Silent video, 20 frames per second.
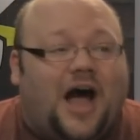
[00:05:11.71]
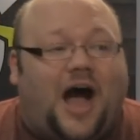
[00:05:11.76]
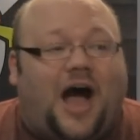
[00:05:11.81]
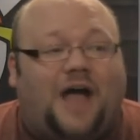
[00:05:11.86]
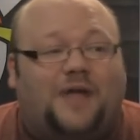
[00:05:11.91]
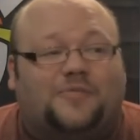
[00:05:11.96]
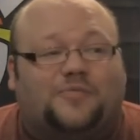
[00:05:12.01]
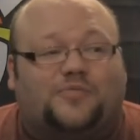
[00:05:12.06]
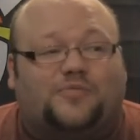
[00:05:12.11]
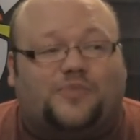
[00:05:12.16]

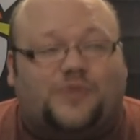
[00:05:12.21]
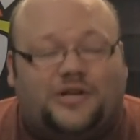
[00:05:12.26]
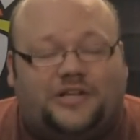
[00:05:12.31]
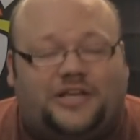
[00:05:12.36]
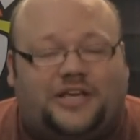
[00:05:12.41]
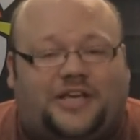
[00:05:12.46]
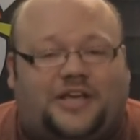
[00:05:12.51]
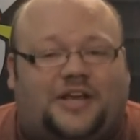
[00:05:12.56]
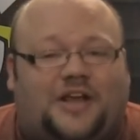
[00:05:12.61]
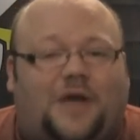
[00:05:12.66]
I
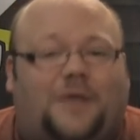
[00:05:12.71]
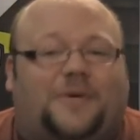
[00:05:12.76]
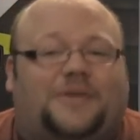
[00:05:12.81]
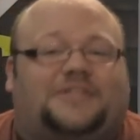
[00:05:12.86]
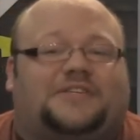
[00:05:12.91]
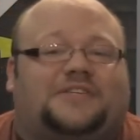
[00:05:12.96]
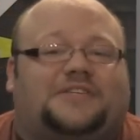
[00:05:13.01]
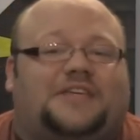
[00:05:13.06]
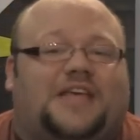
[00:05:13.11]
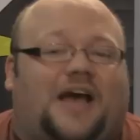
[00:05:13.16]
really cannot
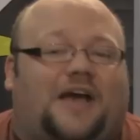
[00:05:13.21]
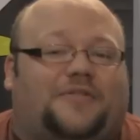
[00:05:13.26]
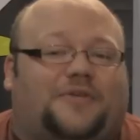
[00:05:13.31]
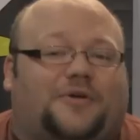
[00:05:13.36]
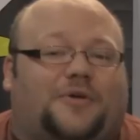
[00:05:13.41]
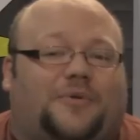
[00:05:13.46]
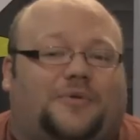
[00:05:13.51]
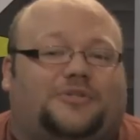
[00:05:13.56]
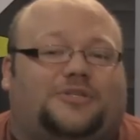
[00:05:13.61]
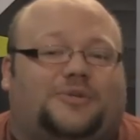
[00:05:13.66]
wait to see how they're
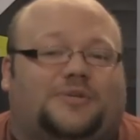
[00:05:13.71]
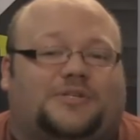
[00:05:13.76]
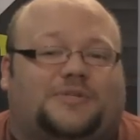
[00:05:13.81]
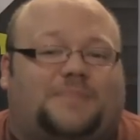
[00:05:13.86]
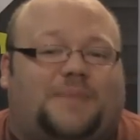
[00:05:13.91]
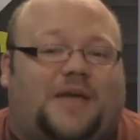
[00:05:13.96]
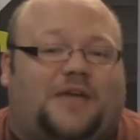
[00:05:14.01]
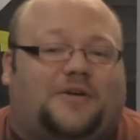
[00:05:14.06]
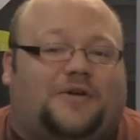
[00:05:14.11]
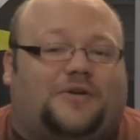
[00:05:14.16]
going to
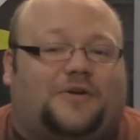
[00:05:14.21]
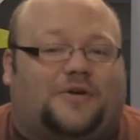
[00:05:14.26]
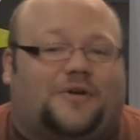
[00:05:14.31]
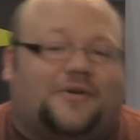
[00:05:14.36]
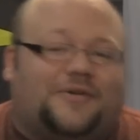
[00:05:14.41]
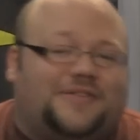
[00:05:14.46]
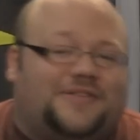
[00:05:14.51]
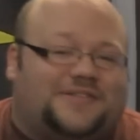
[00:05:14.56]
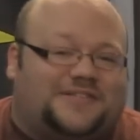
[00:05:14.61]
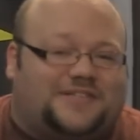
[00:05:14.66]
expand on
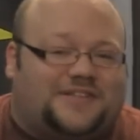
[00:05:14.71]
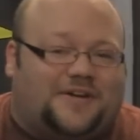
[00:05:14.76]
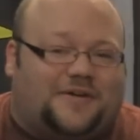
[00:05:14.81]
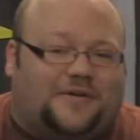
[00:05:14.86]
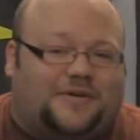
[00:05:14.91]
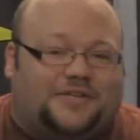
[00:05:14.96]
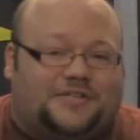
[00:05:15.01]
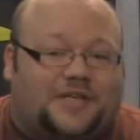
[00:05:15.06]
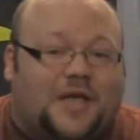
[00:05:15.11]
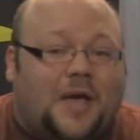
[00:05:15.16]
her in this
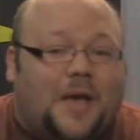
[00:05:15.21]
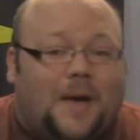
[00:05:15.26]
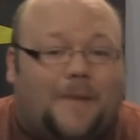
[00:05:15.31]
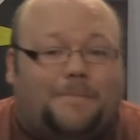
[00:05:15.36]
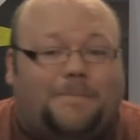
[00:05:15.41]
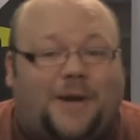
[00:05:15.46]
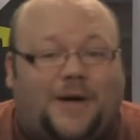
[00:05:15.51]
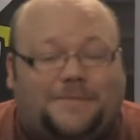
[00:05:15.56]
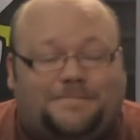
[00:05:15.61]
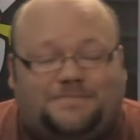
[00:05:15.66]
series,
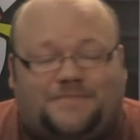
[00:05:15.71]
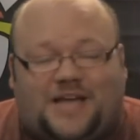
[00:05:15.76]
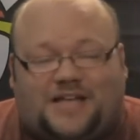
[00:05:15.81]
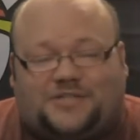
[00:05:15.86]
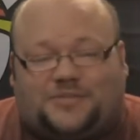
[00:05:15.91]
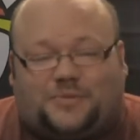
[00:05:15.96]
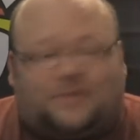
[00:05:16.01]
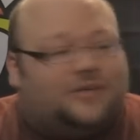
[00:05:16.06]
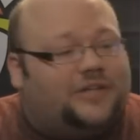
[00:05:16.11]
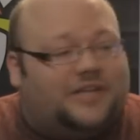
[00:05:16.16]
but
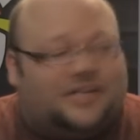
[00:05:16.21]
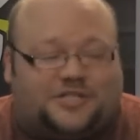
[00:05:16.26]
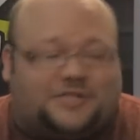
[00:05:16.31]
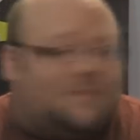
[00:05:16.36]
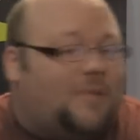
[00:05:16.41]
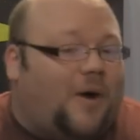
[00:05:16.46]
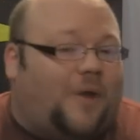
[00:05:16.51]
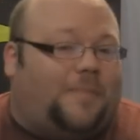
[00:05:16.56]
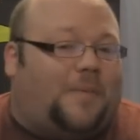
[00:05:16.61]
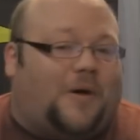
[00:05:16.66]
that's really a
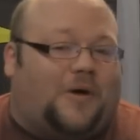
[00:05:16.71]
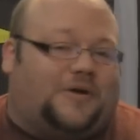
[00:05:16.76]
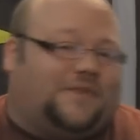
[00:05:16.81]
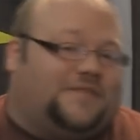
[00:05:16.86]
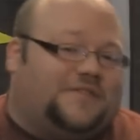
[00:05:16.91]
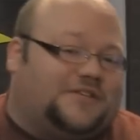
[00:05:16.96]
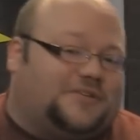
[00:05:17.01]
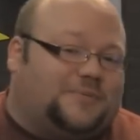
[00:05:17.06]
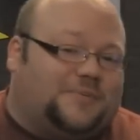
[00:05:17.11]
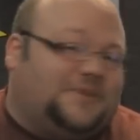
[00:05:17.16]
small part
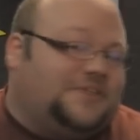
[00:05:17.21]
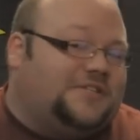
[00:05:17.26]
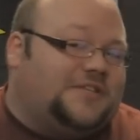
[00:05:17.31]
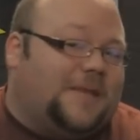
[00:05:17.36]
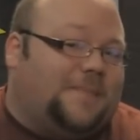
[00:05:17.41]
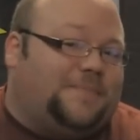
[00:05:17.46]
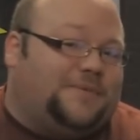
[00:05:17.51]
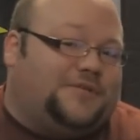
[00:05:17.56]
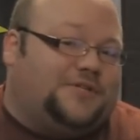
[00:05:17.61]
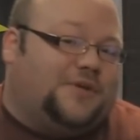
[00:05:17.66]
of this week's
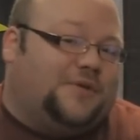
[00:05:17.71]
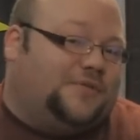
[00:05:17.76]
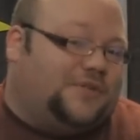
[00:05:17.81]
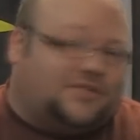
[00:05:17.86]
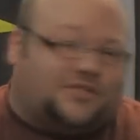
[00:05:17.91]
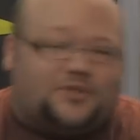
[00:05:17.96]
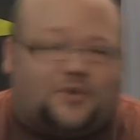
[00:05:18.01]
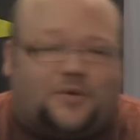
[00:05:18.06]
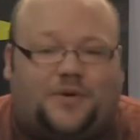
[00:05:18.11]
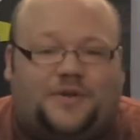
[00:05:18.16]
episode. The
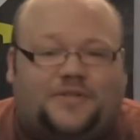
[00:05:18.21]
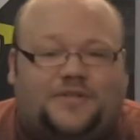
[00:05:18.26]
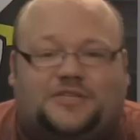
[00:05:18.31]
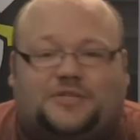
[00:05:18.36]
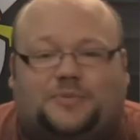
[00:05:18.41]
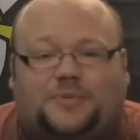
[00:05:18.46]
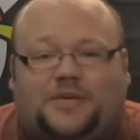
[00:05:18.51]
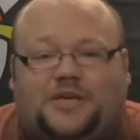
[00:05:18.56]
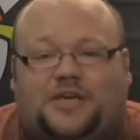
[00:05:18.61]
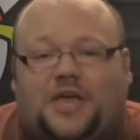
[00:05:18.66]
story
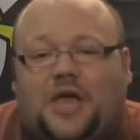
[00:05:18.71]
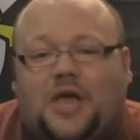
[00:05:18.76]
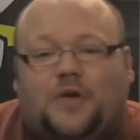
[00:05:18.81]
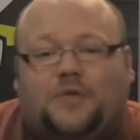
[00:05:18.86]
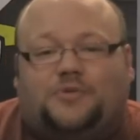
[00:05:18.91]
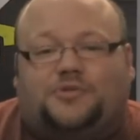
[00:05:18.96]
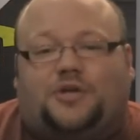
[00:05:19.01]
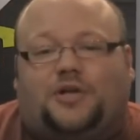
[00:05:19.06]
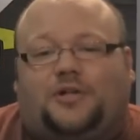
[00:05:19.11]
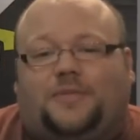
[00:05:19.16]
this week
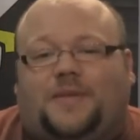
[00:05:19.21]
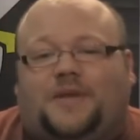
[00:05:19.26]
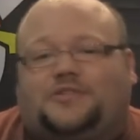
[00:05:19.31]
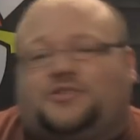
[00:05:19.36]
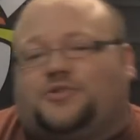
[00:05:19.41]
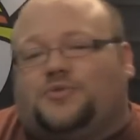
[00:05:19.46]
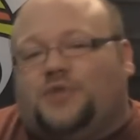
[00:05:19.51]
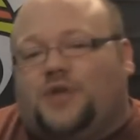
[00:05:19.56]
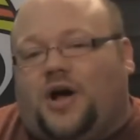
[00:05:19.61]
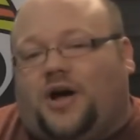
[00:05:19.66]
was all about
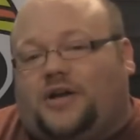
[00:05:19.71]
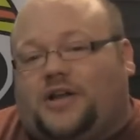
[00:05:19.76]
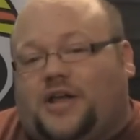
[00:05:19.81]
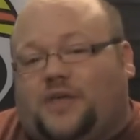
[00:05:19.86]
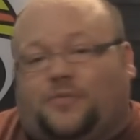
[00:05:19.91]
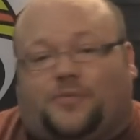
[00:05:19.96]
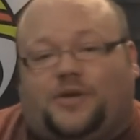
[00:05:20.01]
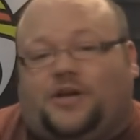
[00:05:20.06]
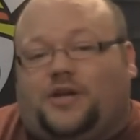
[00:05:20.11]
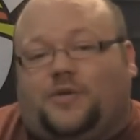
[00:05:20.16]

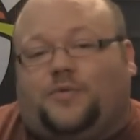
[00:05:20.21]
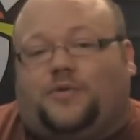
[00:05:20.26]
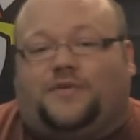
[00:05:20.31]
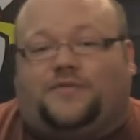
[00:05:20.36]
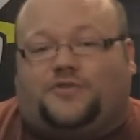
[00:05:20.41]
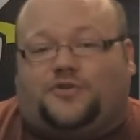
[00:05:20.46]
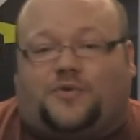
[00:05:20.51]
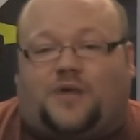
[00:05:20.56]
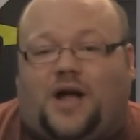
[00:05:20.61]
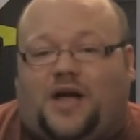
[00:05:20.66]
Tsunade reading one
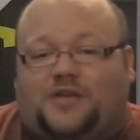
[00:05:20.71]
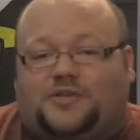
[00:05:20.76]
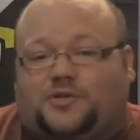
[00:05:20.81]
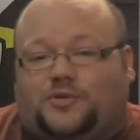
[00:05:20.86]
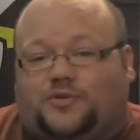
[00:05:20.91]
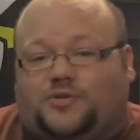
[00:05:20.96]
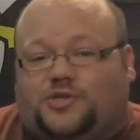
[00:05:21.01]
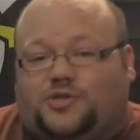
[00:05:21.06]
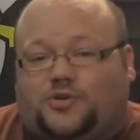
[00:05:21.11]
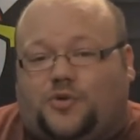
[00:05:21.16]
of Jiraiya's
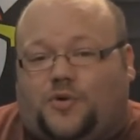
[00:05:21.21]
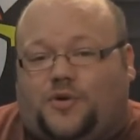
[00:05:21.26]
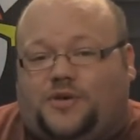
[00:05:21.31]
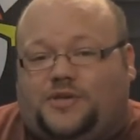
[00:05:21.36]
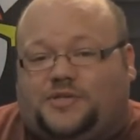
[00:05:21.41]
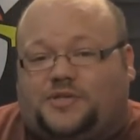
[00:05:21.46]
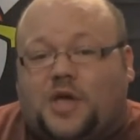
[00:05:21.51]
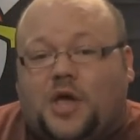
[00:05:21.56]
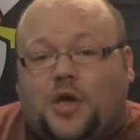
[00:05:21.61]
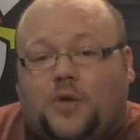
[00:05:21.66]
old
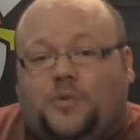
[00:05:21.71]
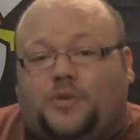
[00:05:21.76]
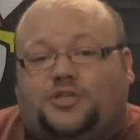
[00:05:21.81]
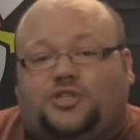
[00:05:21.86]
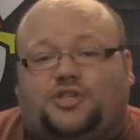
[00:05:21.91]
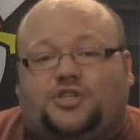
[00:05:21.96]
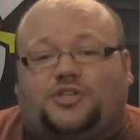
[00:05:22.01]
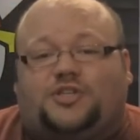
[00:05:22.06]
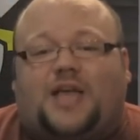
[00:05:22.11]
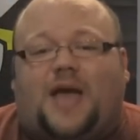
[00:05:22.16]
stories,
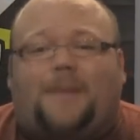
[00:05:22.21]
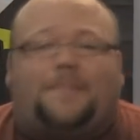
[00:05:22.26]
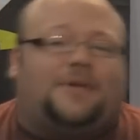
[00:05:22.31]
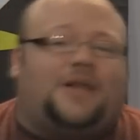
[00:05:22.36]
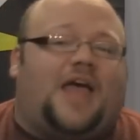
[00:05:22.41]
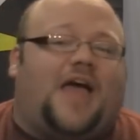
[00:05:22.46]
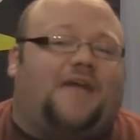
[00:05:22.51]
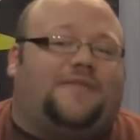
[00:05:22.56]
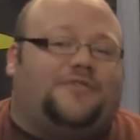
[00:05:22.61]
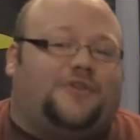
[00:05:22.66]
which just happened
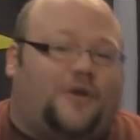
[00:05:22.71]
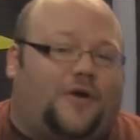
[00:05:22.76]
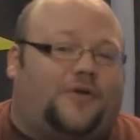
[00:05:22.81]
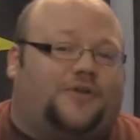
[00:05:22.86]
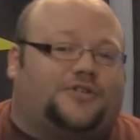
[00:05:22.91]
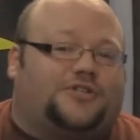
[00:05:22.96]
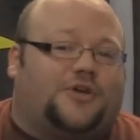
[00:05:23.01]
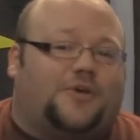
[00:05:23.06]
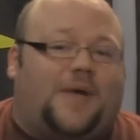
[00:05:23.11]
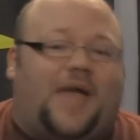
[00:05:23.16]
to have
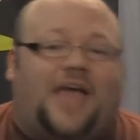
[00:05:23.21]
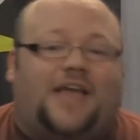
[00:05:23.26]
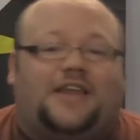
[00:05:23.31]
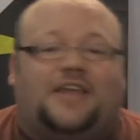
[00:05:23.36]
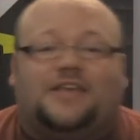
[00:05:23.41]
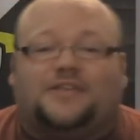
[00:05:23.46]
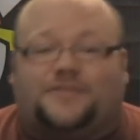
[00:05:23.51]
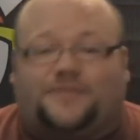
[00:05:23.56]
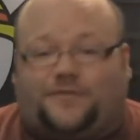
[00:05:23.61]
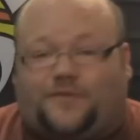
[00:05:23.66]
Naruto and
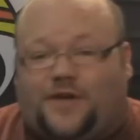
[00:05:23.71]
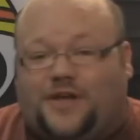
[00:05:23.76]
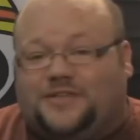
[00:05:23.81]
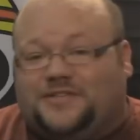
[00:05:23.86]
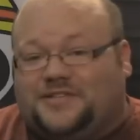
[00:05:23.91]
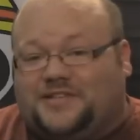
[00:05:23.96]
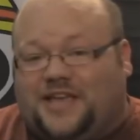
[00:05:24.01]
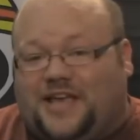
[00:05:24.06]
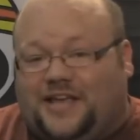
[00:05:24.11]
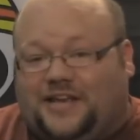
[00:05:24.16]
his
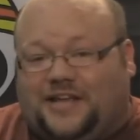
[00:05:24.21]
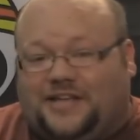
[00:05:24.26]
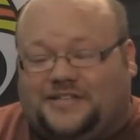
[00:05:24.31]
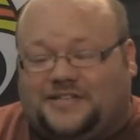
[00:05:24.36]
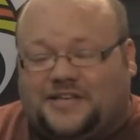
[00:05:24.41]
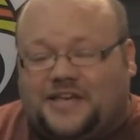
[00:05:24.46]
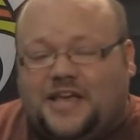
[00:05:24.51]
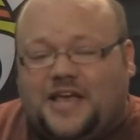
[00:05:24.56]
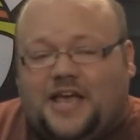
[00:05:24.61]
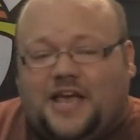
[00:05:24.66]
friends in it.